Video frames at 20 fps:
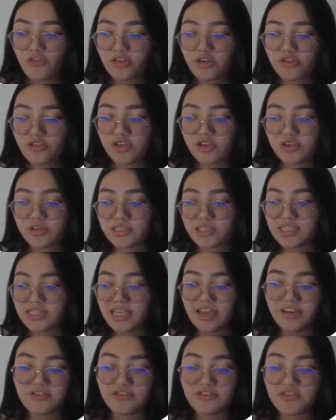overview
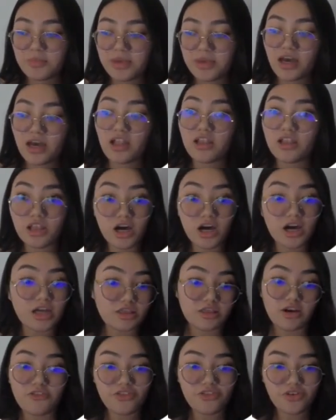saved me a lot
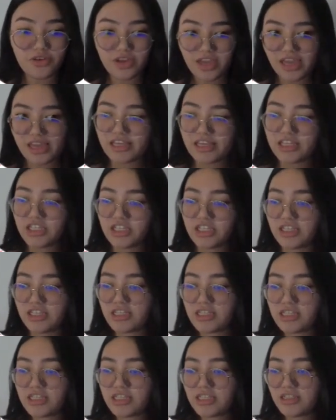of
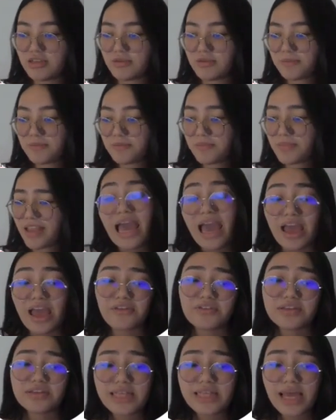occasions.
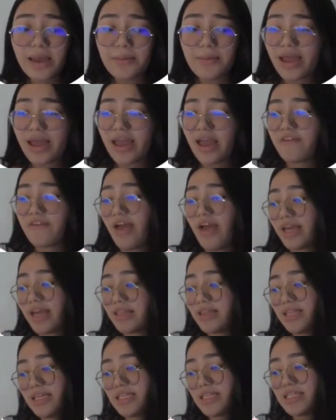Every time I have
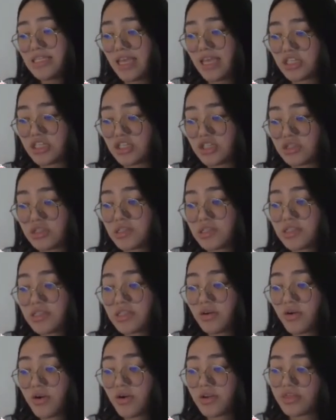hectic
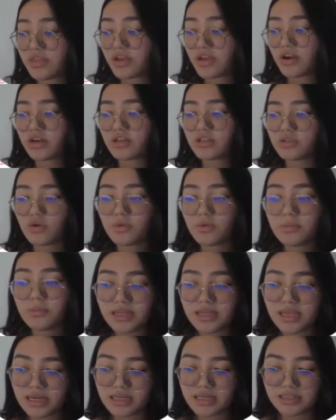schedules or there are so
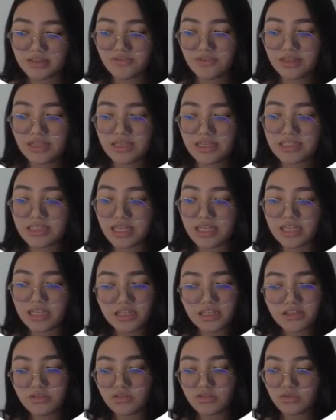many activities I
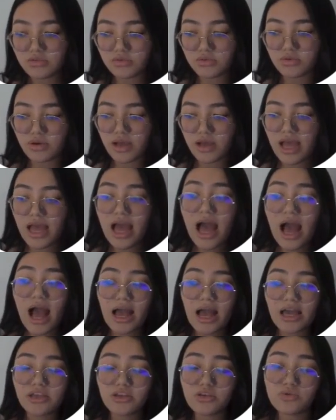need to do,
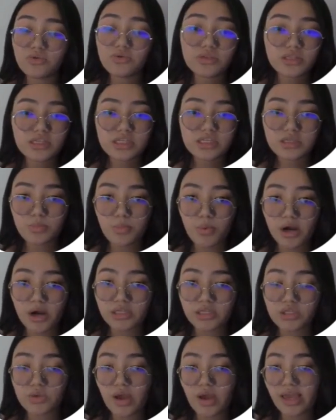I use this
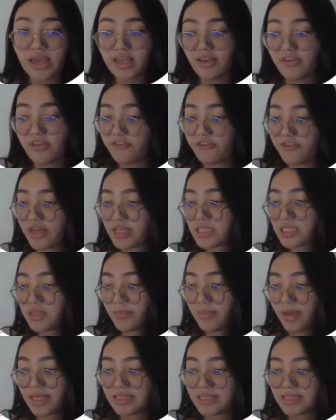part so I can fix
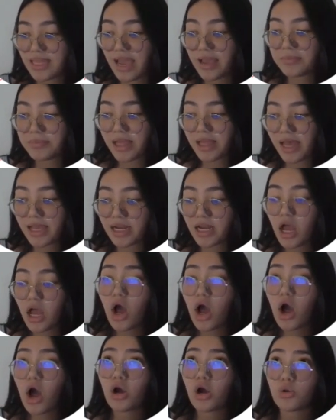my timeline
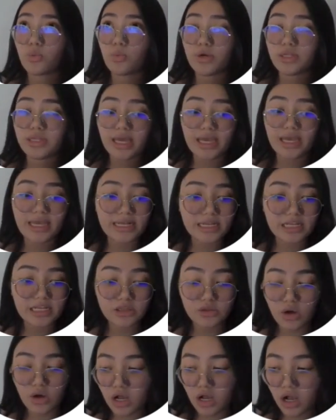on what I
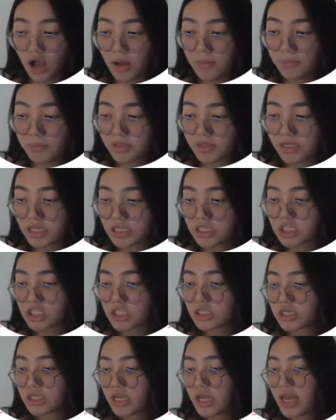need to
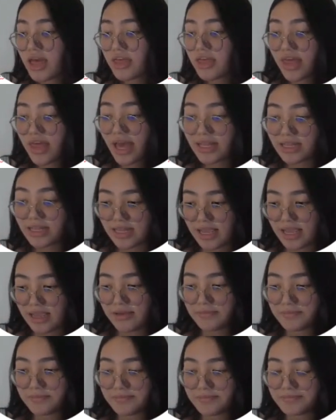accomplish that
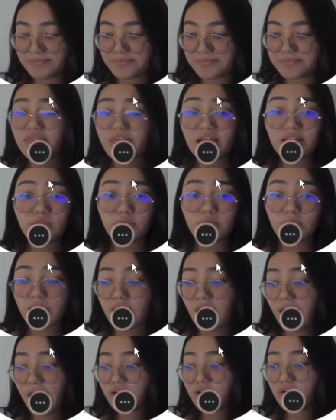day. And that
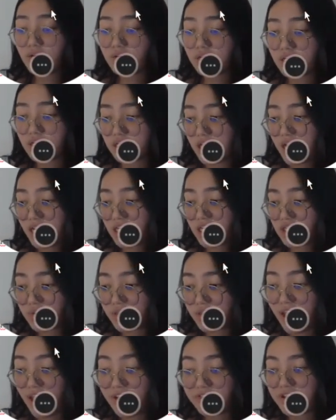way I don't clash
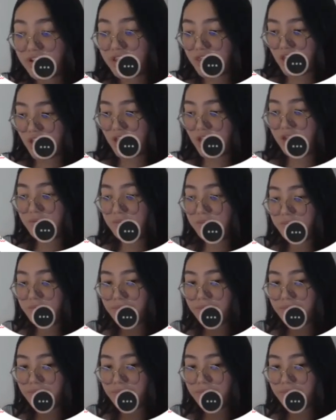with everything.